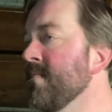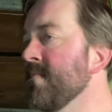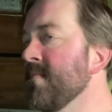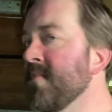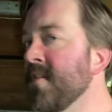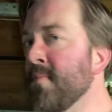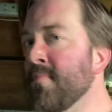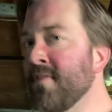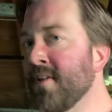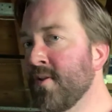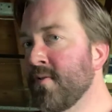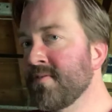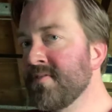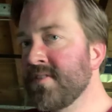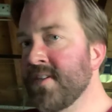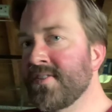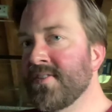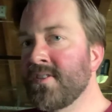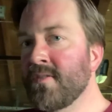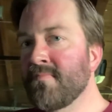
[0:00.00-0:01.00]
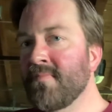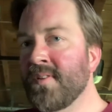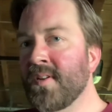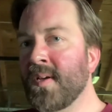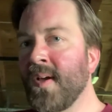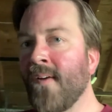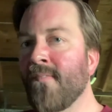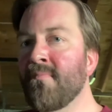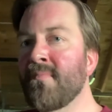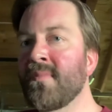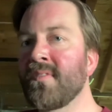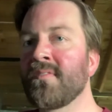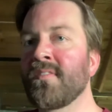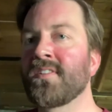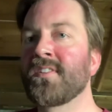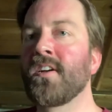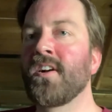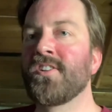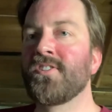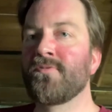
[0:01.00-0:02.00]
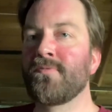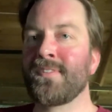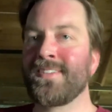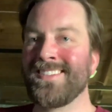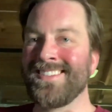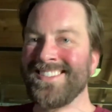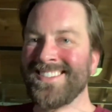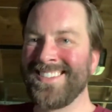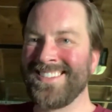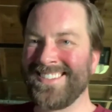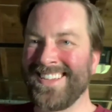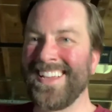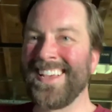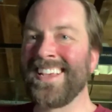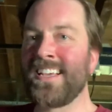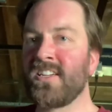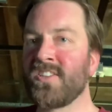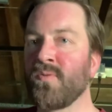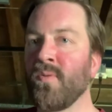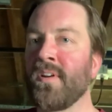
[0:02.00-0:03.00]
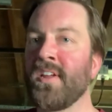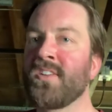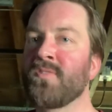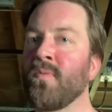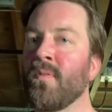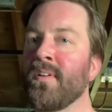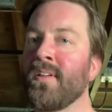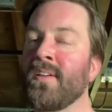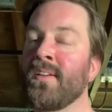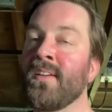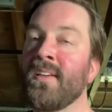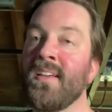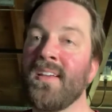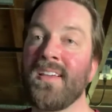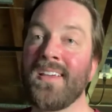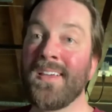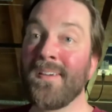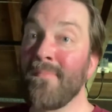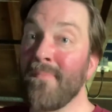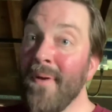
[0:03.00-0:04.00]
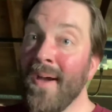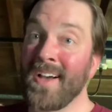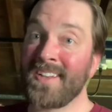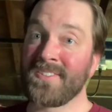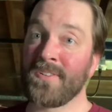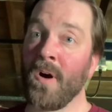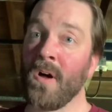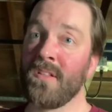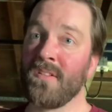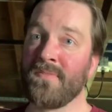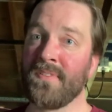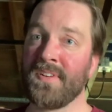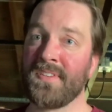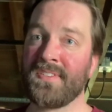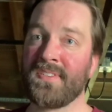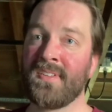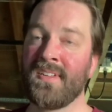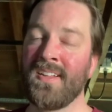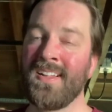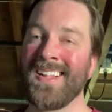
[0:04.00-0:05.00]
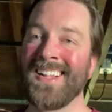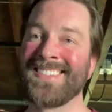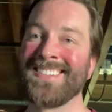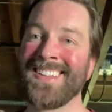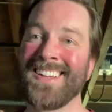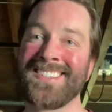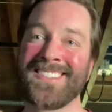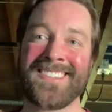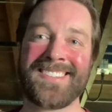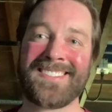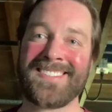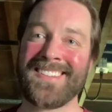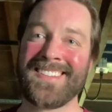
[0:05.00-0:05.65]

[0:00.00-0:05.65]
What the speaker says: the political system and the government in this country today in 2020 impacts all of us. It's not just the